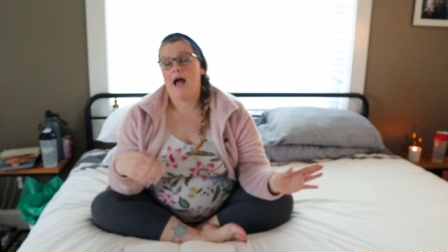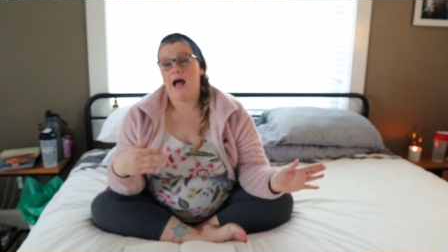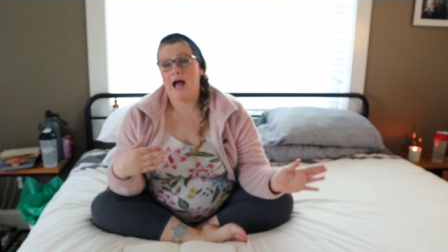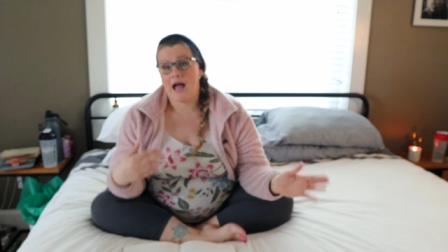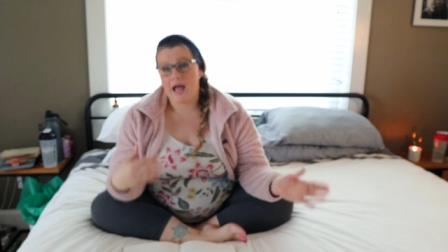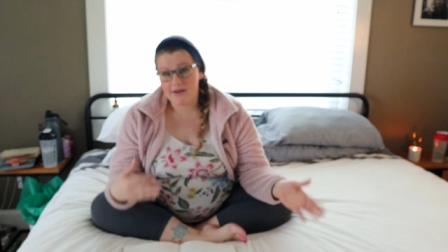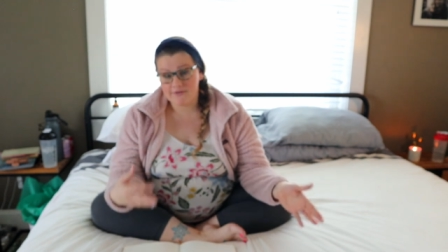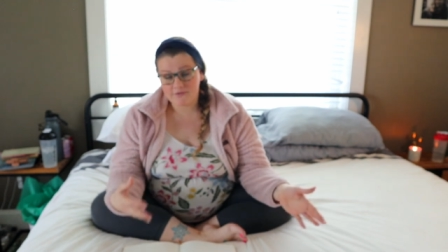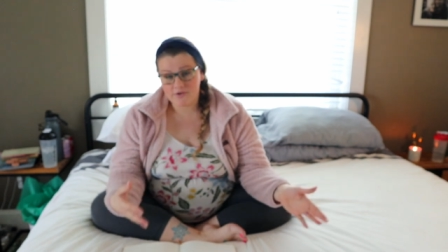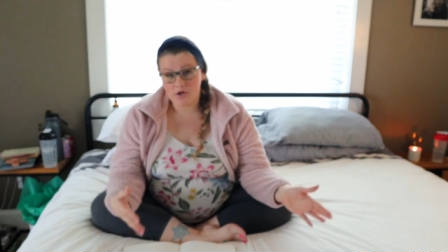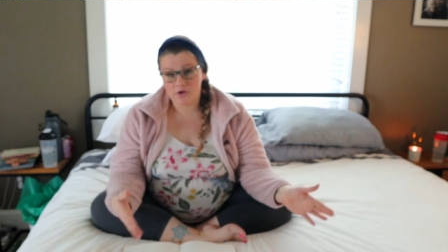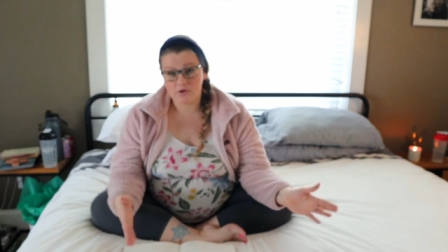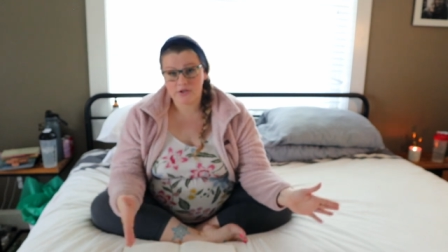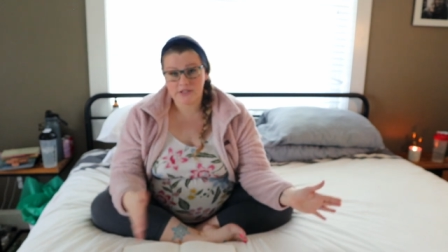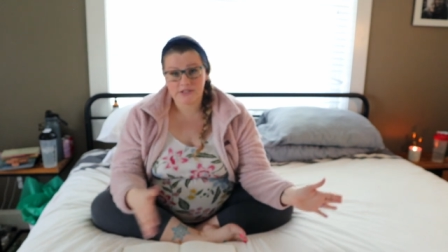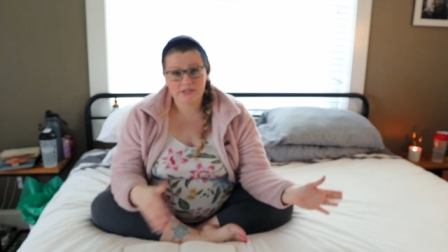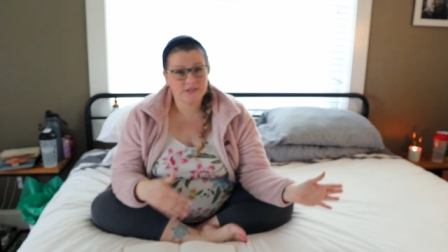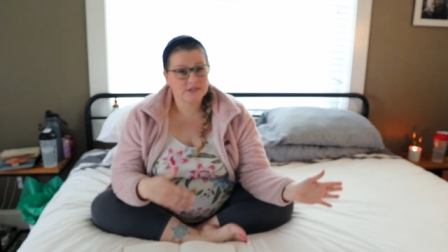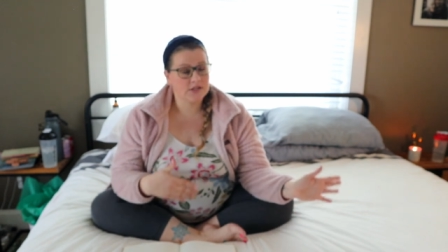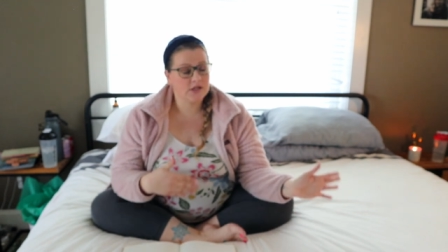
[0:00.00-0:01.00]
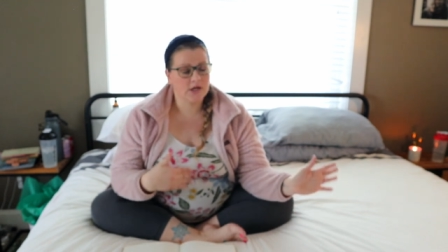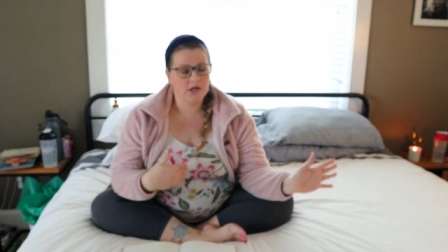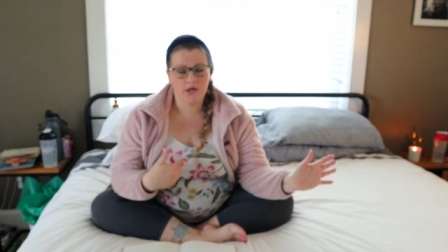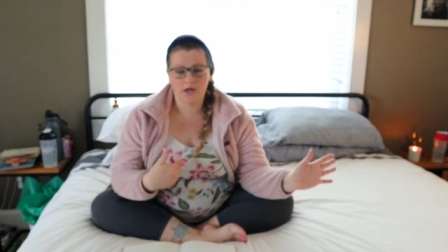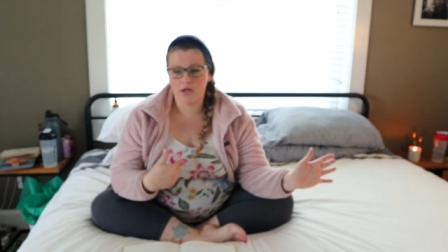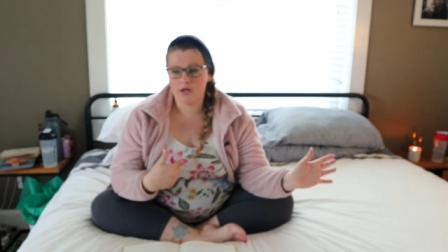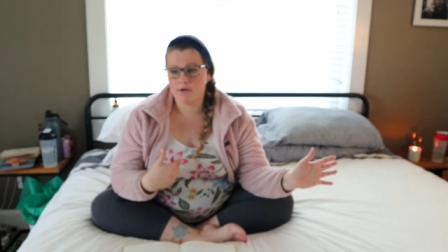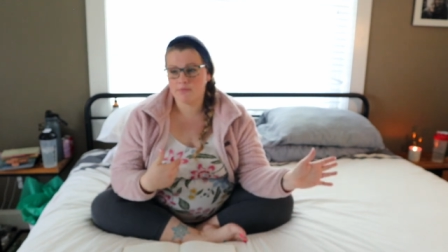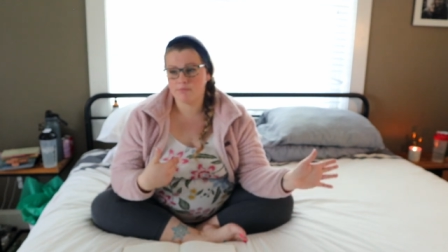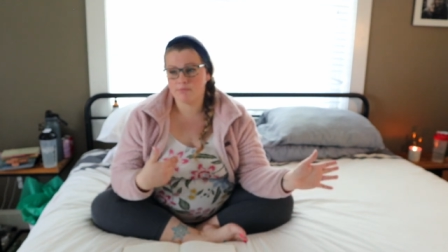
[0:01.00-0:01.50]
I've noticed
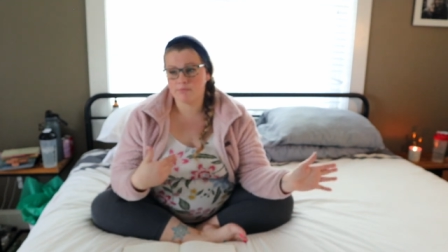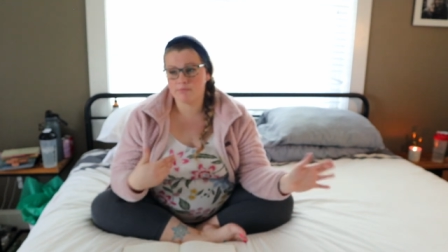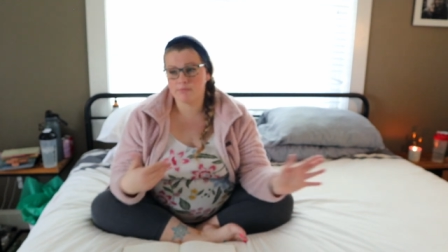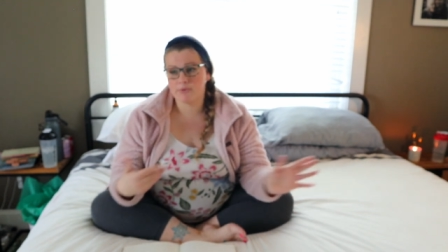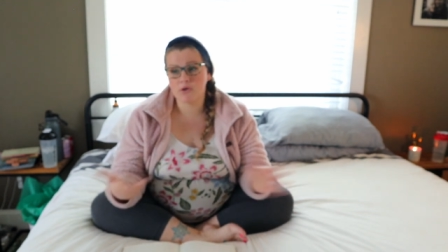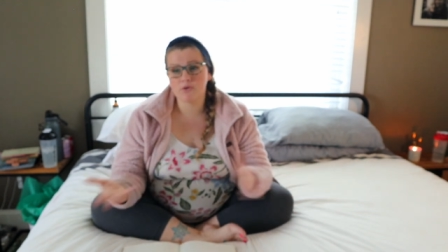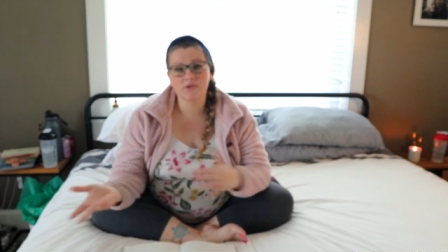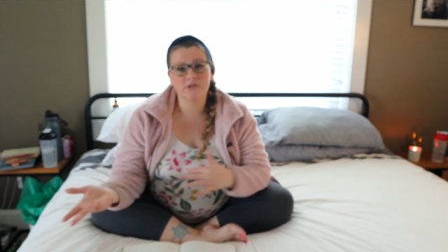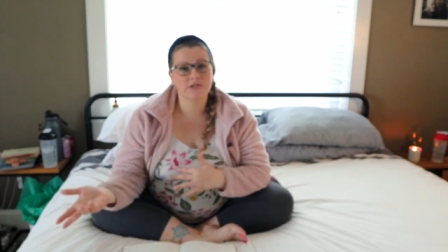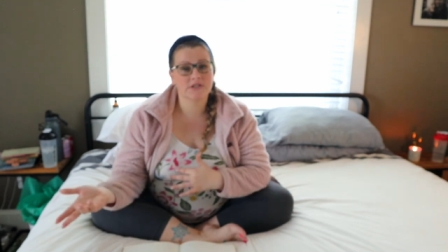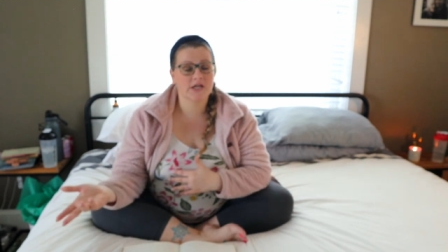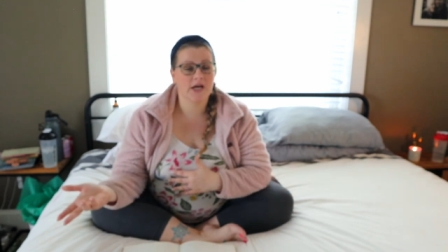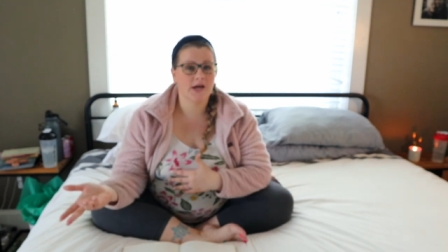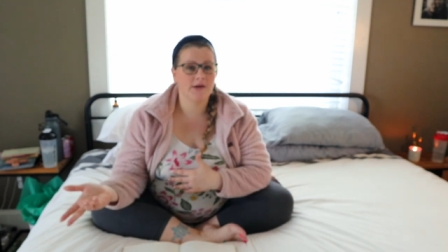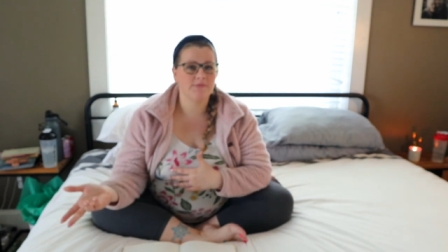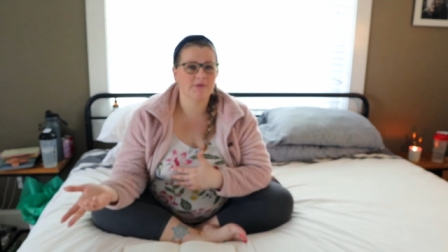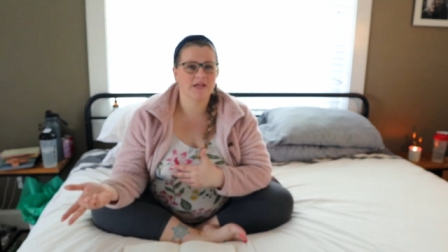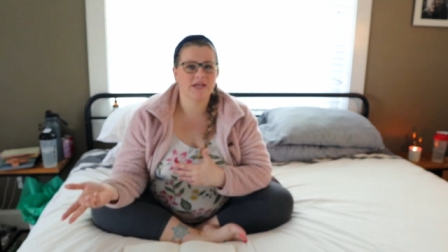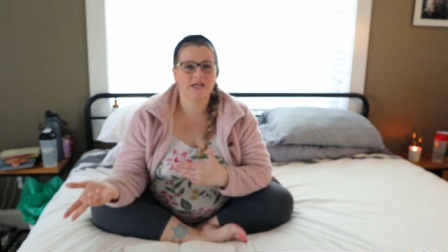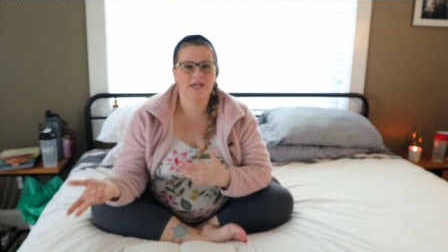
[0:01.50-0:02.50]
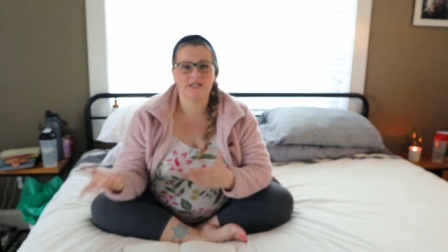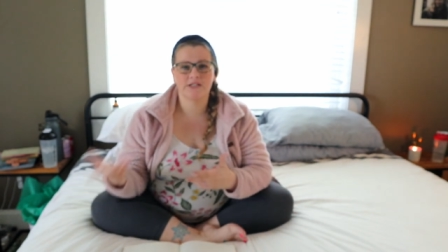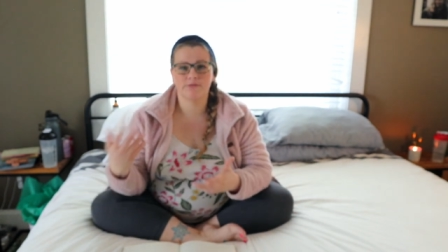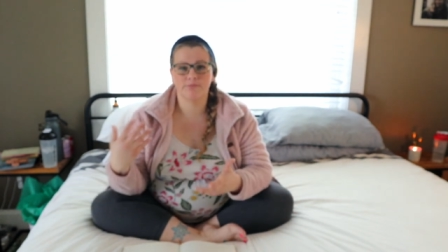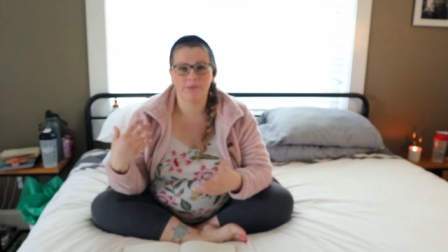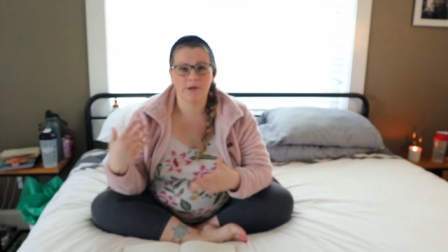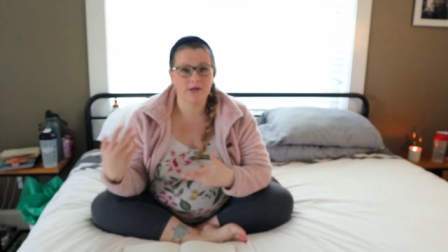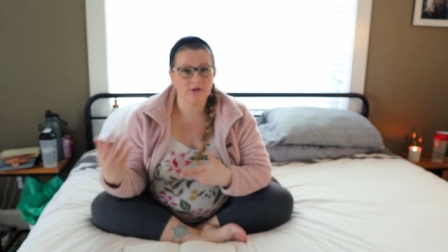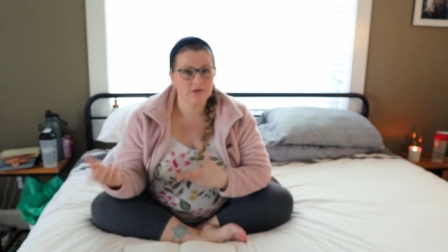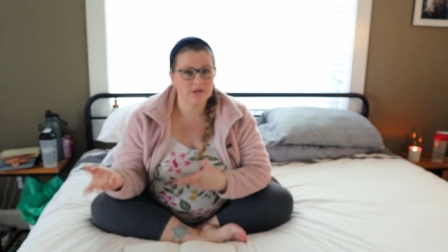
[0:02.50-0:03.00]
most of the time the kids
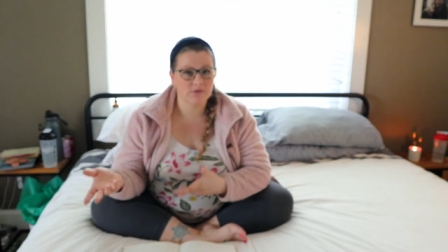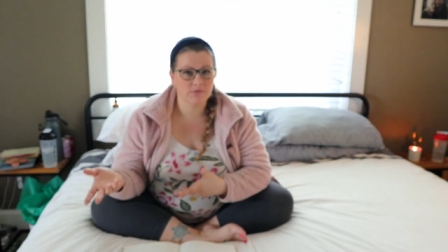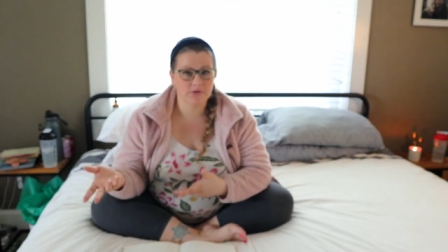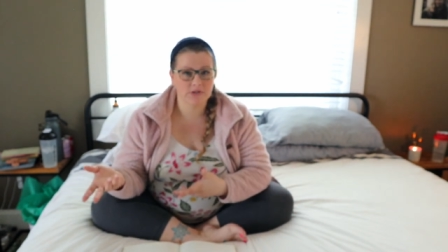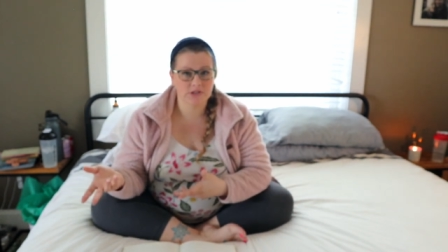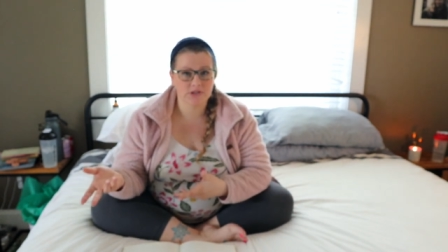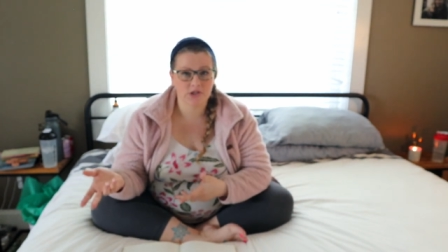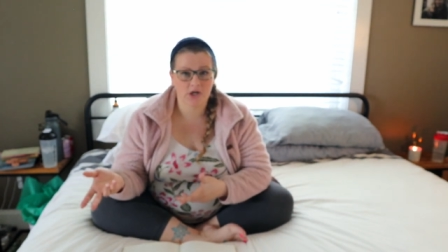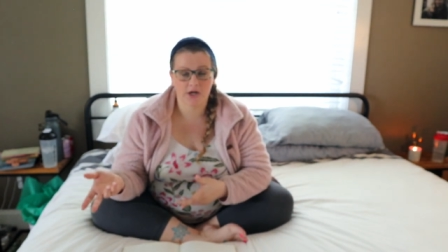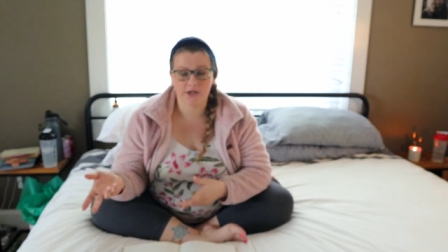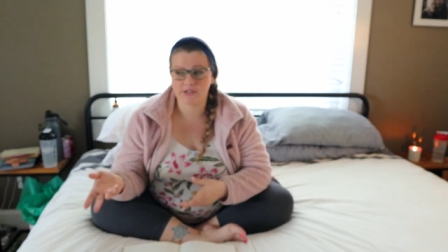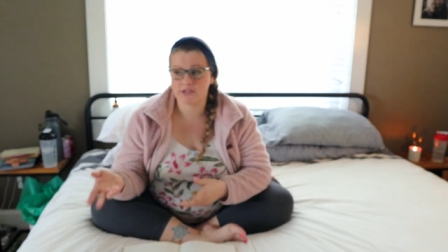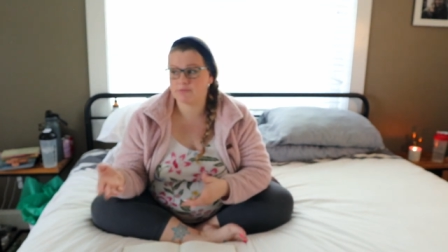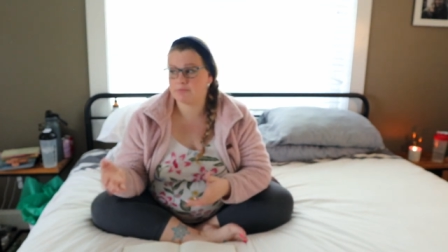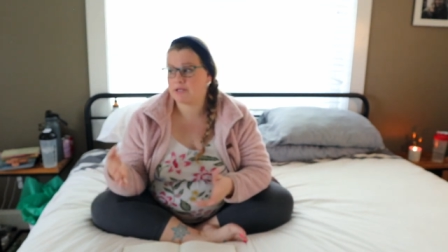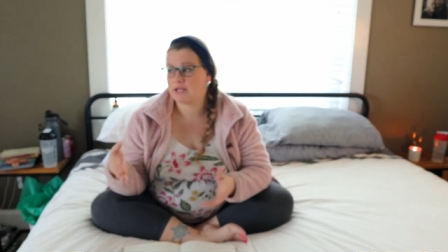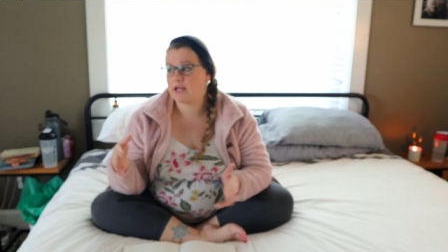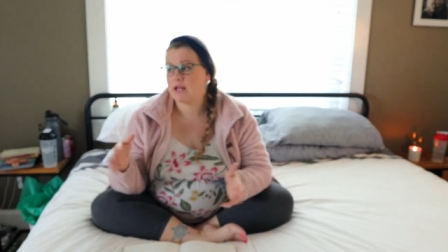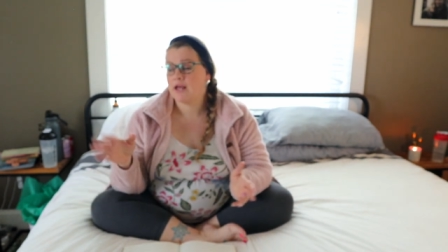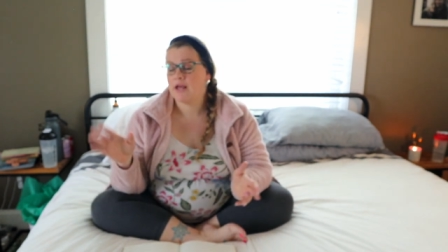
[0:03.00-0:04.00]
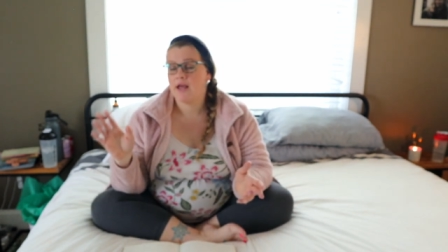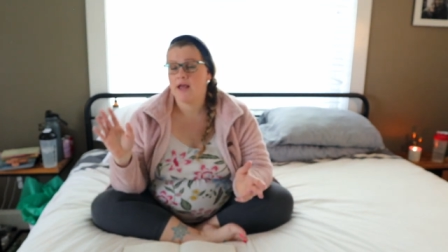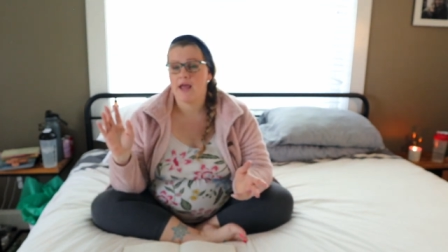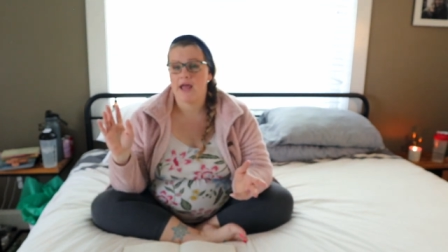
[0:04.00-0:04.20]
barely really talk to me.